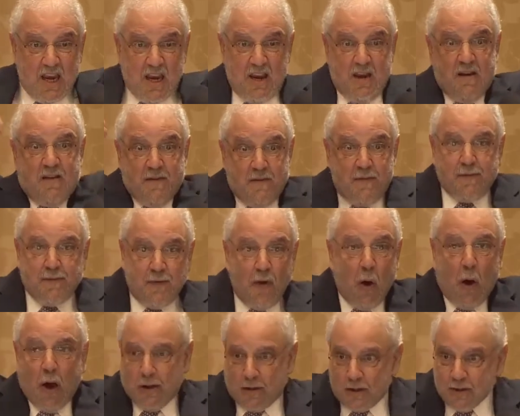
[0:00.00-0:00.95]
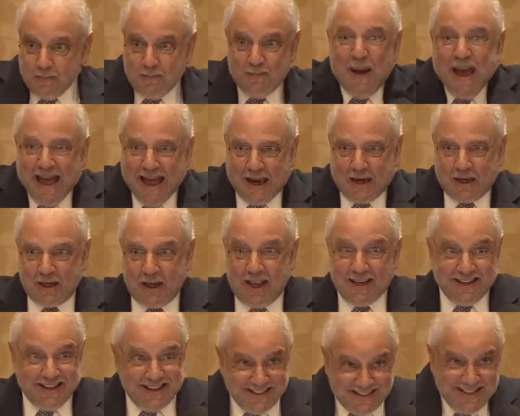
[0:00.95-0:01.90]
fought back
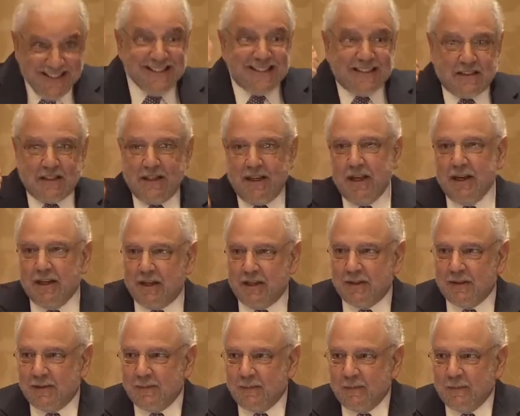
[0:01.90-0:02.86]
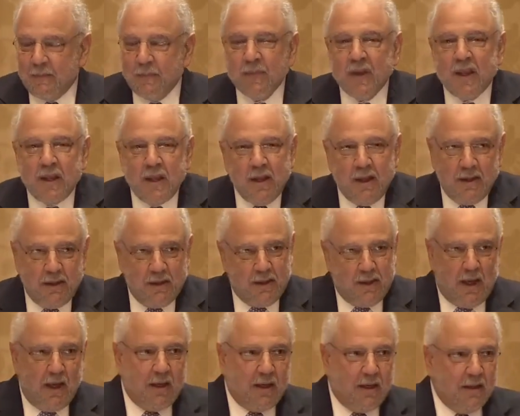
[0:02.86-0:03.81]
and hit the aide.
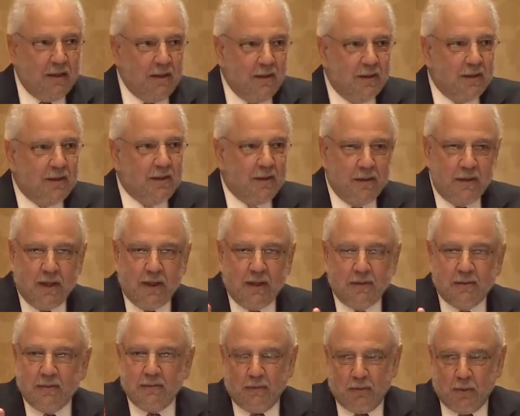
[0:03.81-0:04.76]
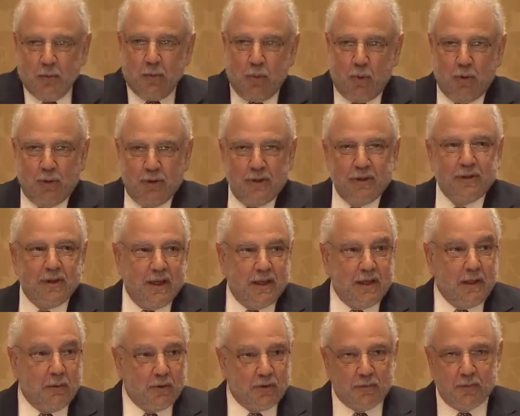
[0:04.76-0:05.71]
The aide then reported that
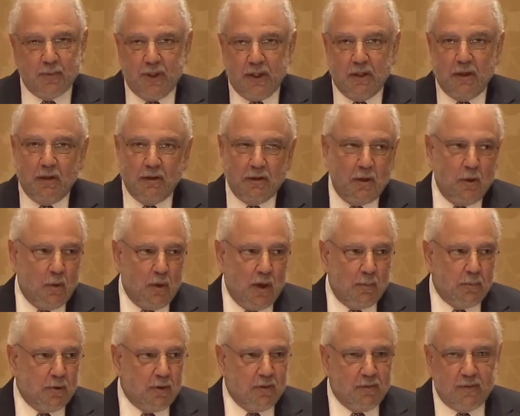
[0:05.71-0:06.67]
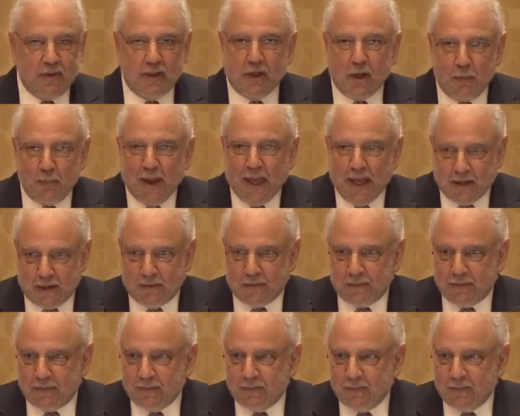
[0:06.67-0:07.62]
he was being uncooperative and
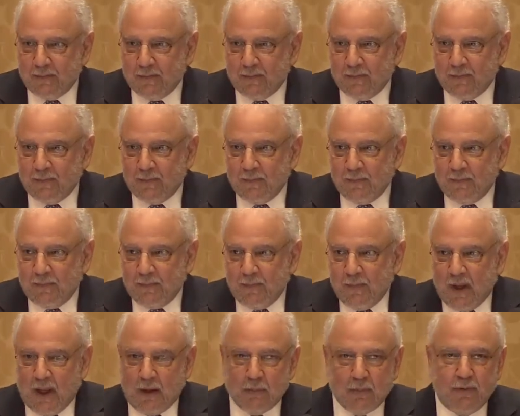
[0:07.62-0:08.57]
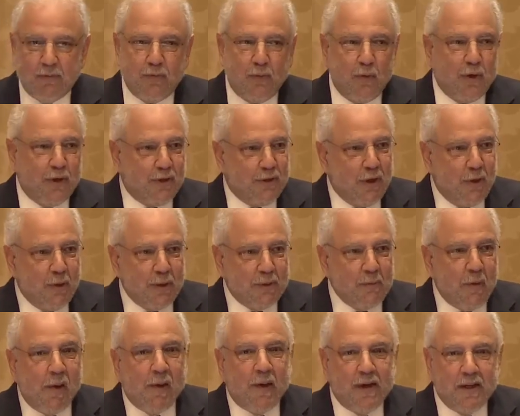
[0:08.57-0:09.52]
combative. And before you know it,
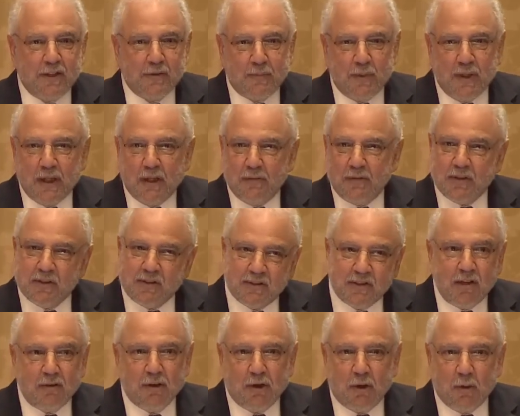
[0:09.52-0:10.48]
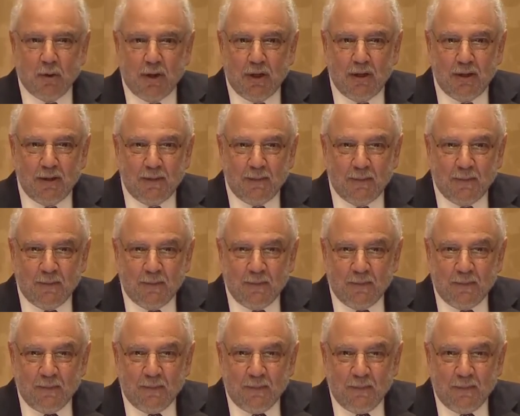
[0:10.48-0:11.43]
he's being given Seroquel,
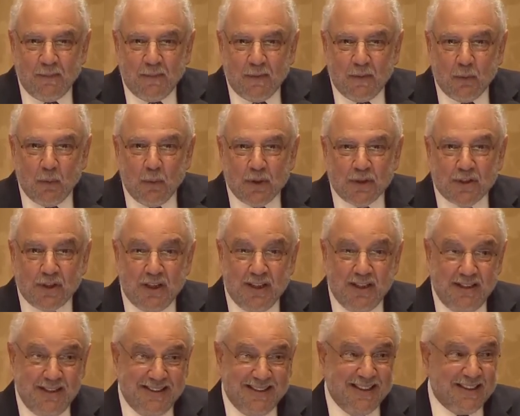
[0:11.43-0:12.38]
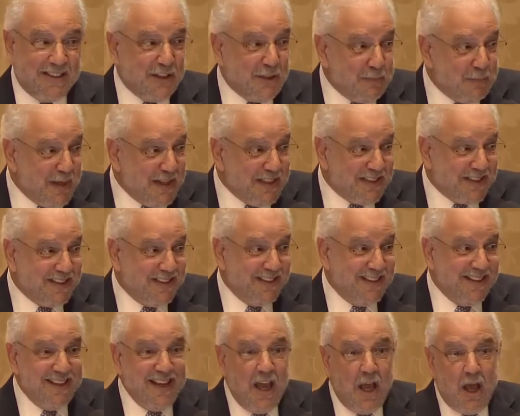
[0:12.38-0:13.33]
which is
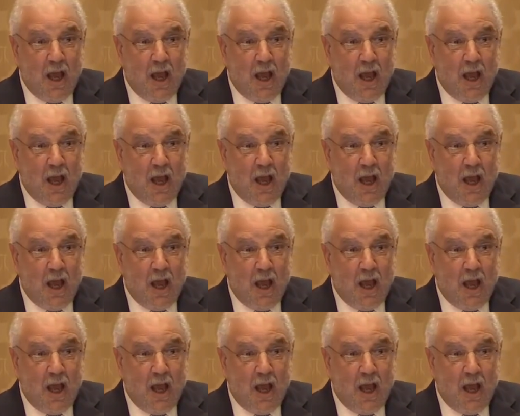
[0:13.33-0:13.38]
expressly